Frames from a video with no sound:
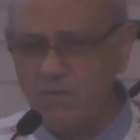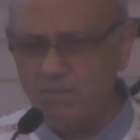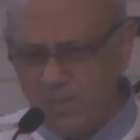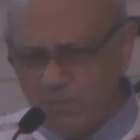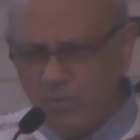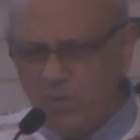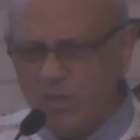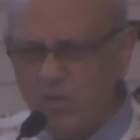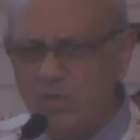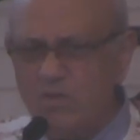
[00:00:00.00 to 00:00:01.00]
People will
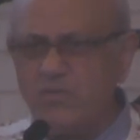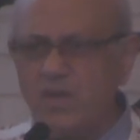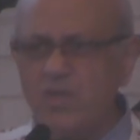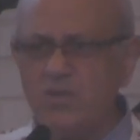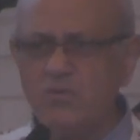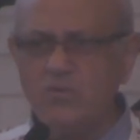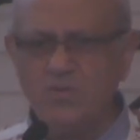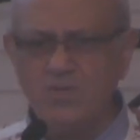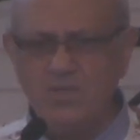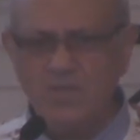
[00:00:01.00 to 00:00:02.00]
glorify you.
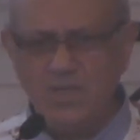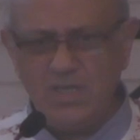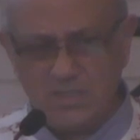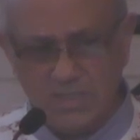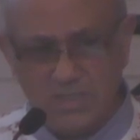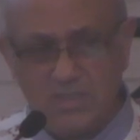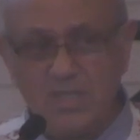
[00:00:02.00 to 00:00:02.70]
Is this the